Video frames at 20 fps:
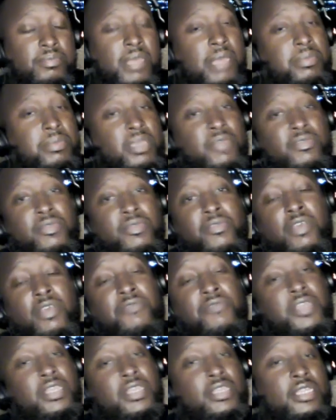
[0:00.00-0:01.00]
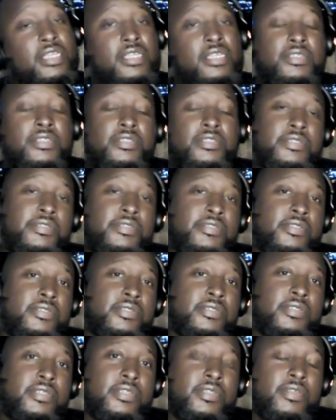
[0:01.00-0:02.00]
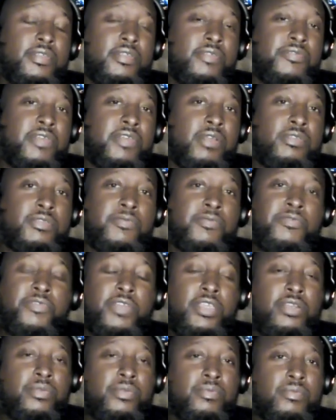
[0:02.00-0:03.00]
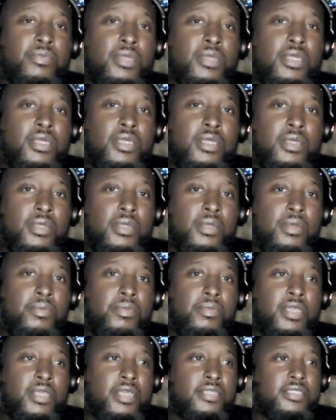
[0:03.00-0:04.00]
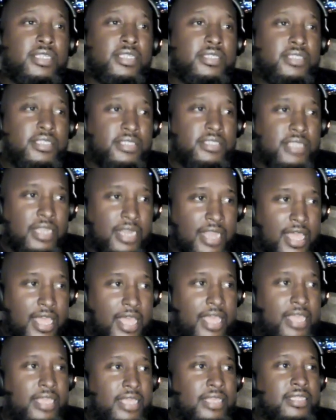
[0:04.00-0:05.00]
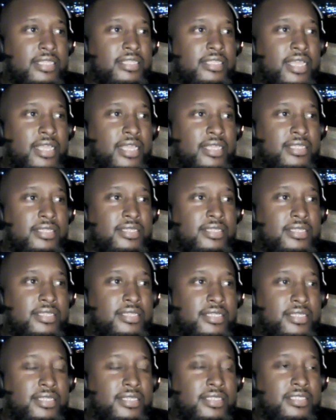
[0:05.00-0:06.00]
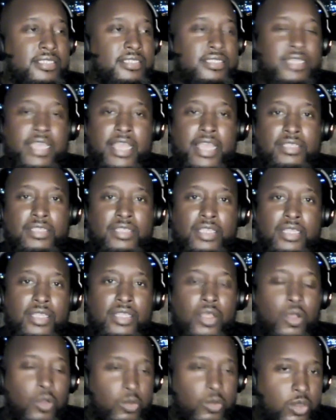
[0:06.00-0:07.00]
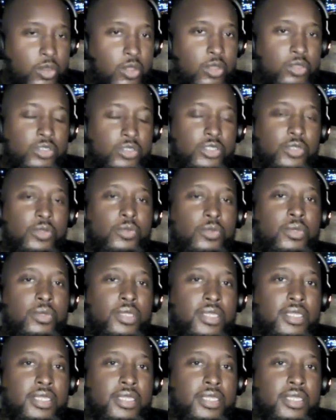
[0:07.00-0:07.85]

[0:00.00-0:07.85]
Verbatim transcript: maybe even Afeni felt some freedom because this is a lie that she had to hold on to.